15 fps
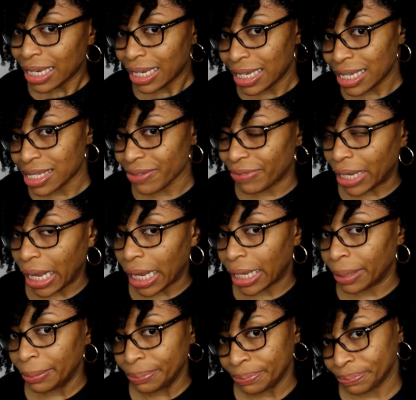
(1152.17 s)
It's a
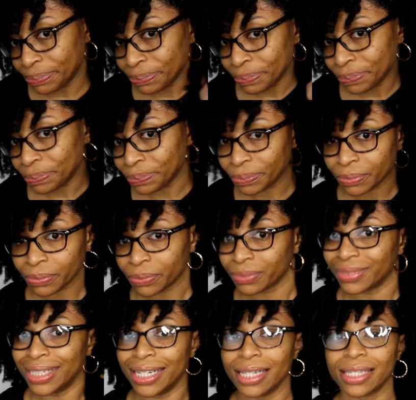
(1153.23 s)
vibe.
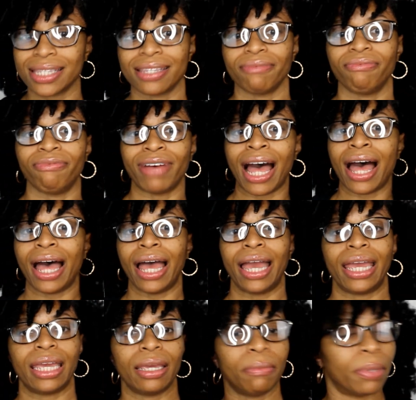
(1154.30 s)
It's a
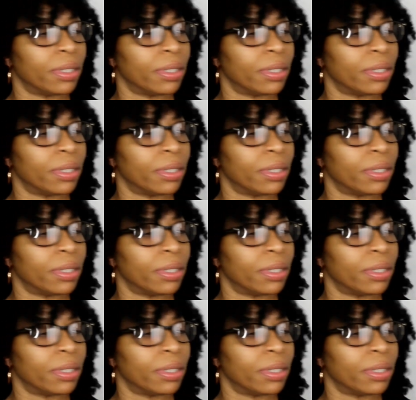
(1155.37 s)
vibe.